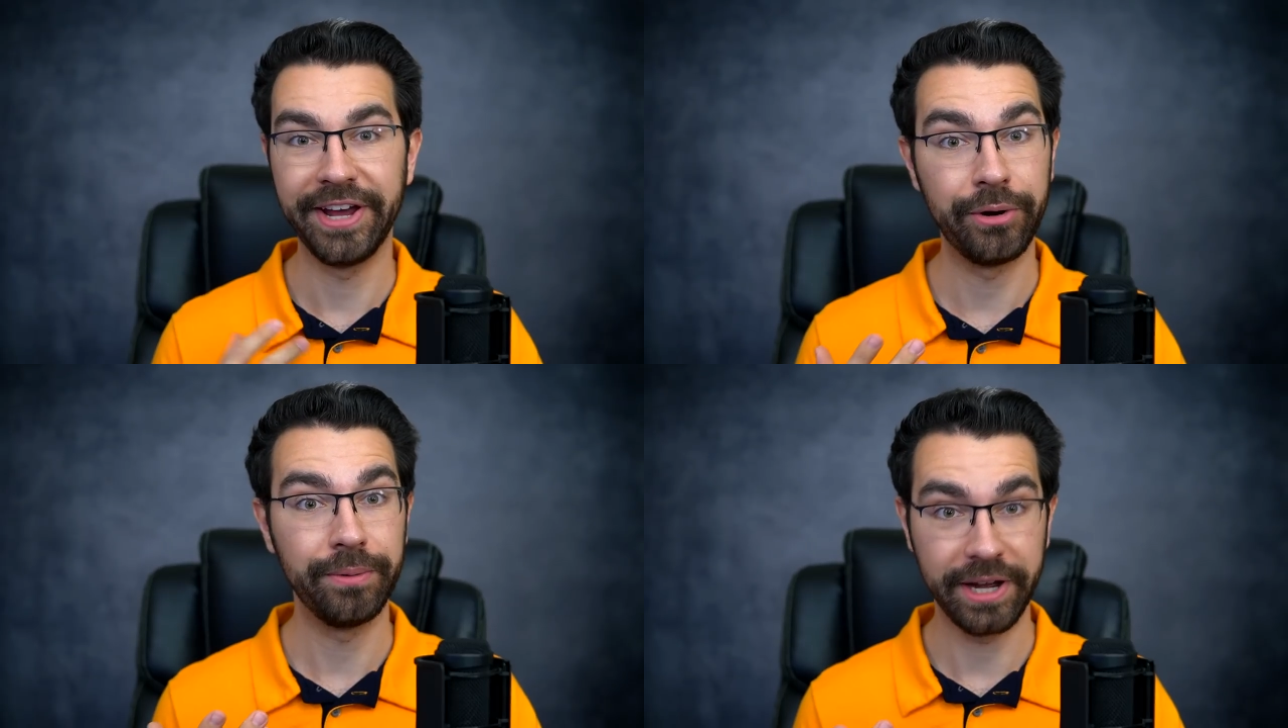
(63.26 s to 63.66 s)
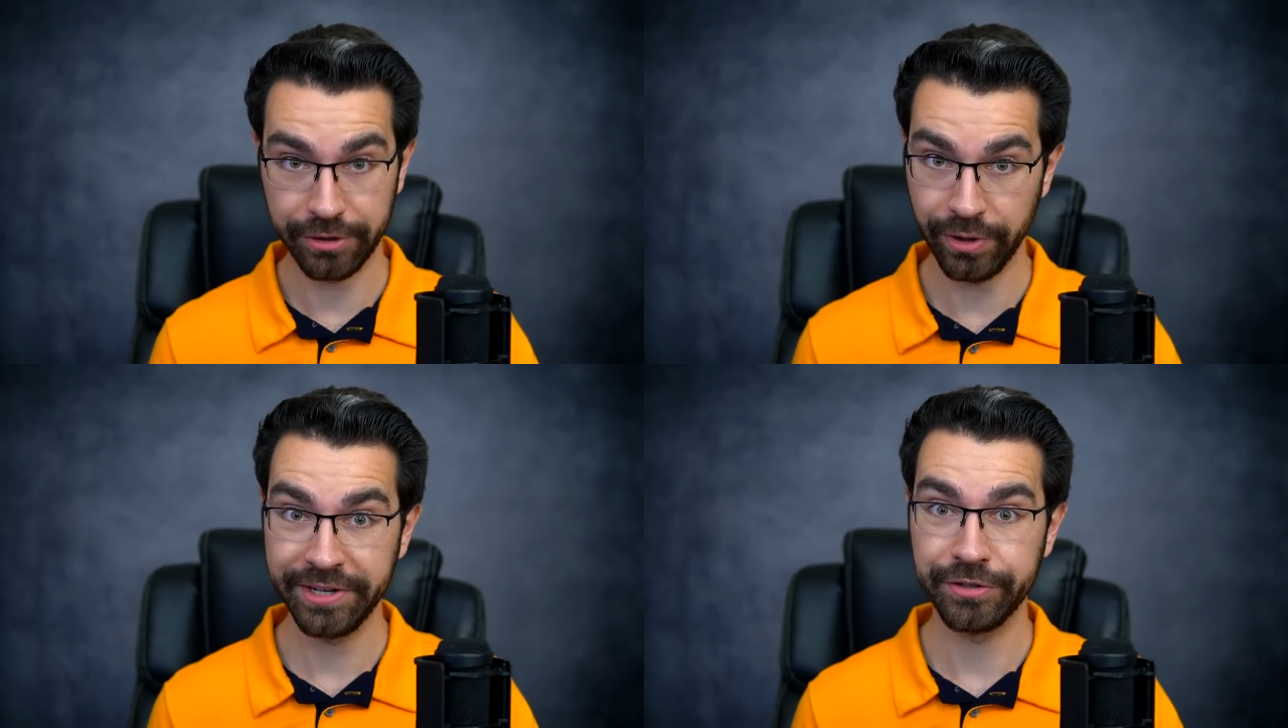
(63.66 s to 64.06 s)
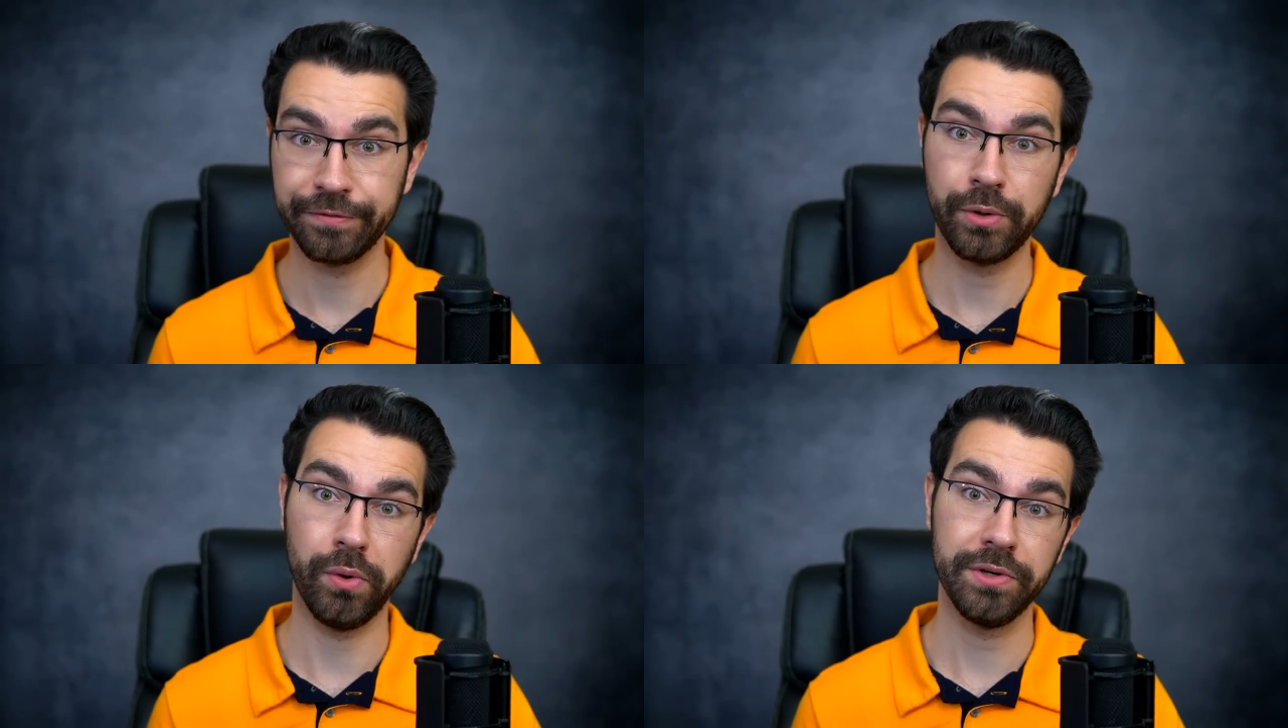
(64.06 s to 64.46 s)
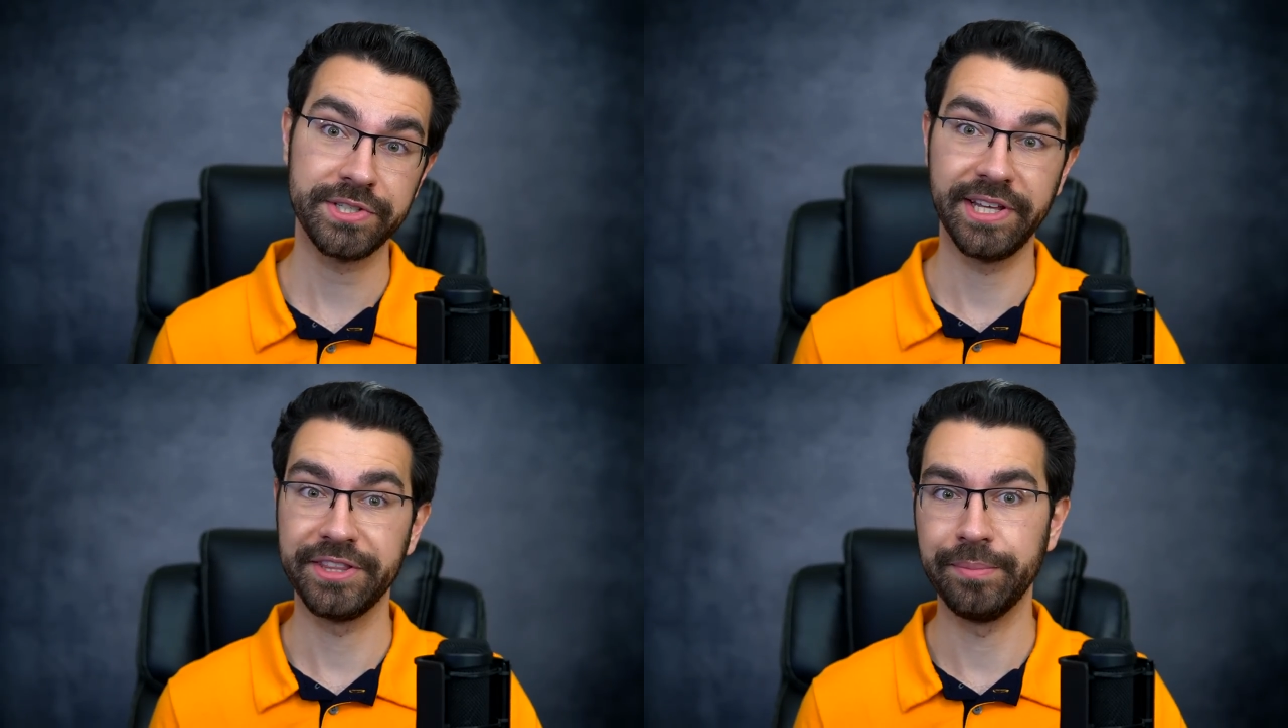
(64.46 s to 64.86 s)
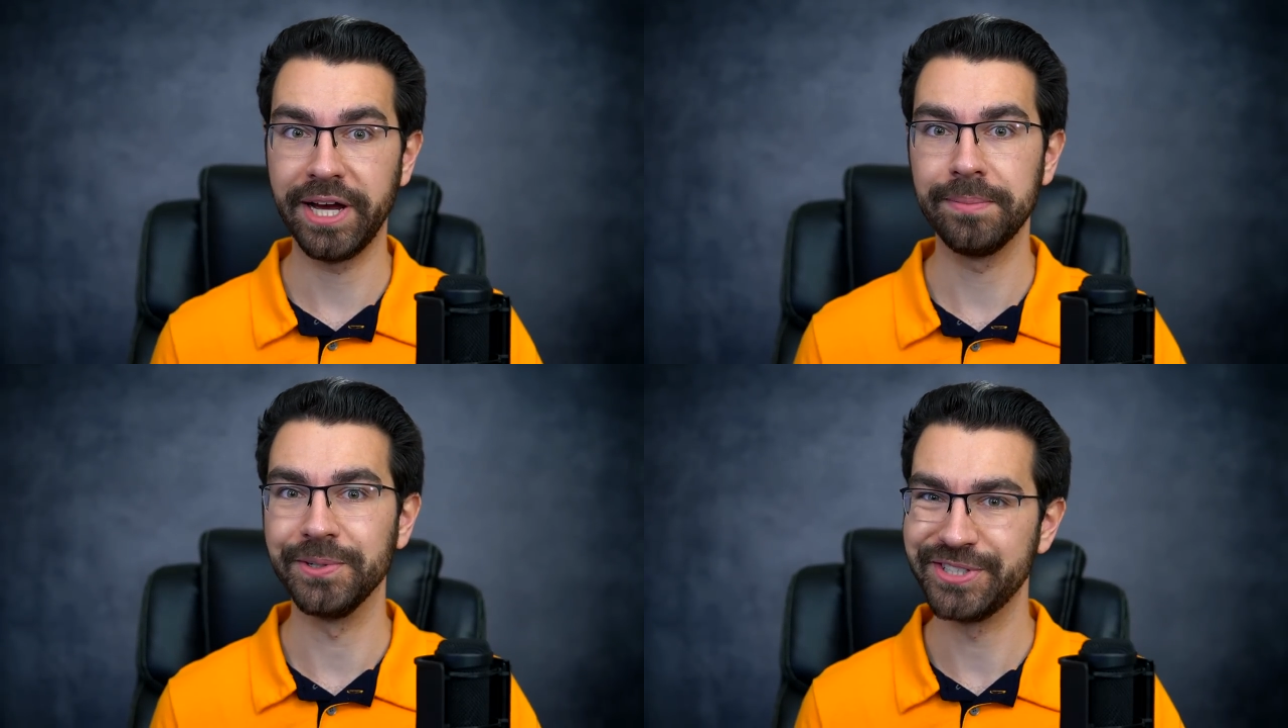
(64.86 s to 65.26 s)
Now, I grant, of course, that the
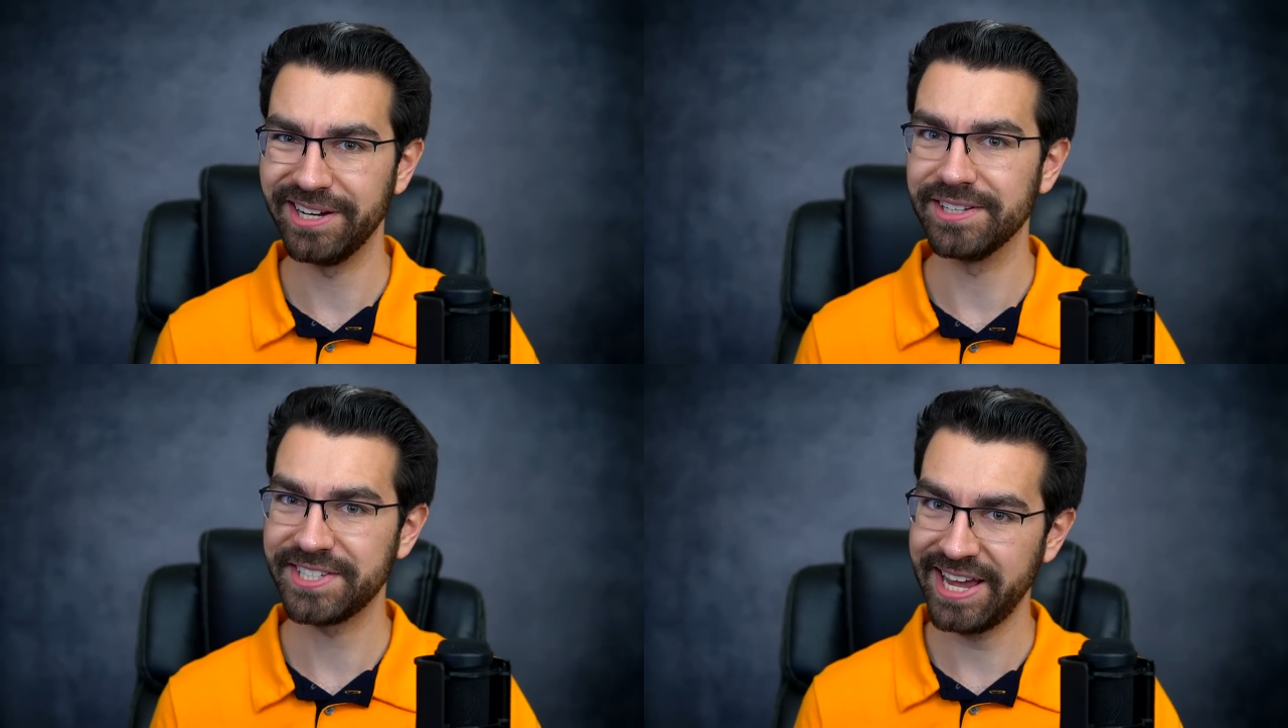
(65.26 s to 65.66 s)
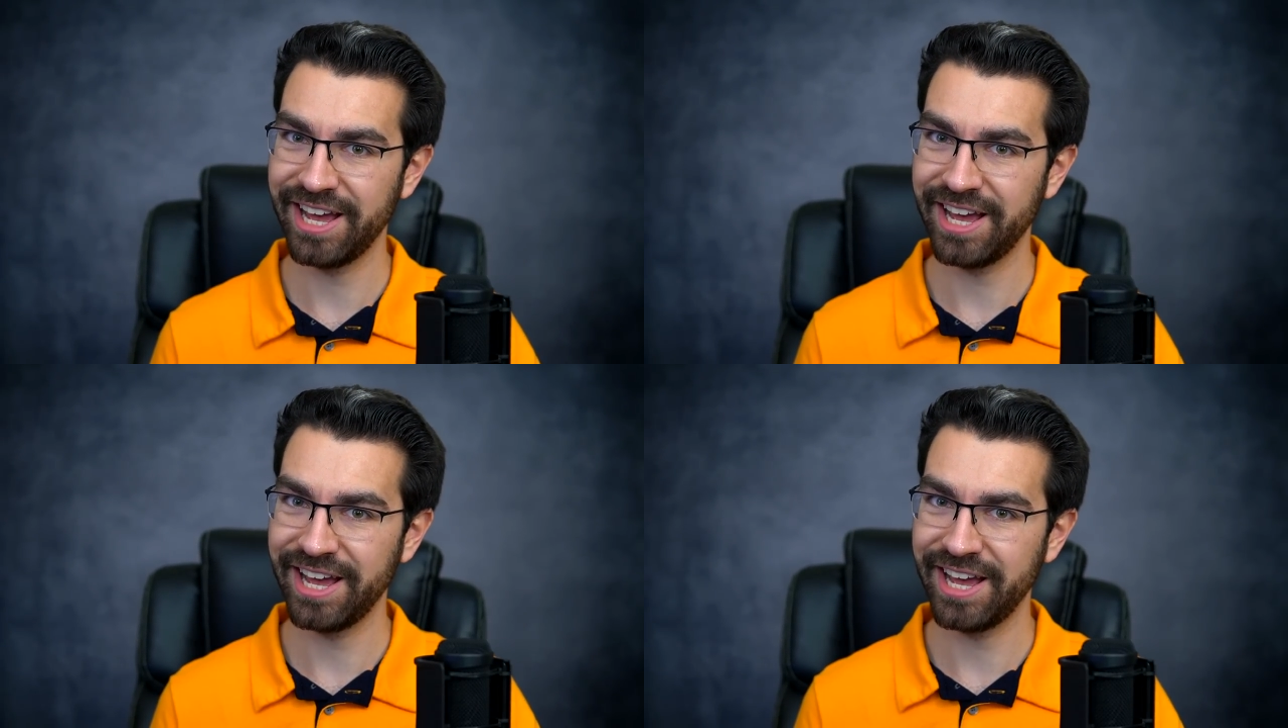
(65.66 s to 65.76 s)
Bible does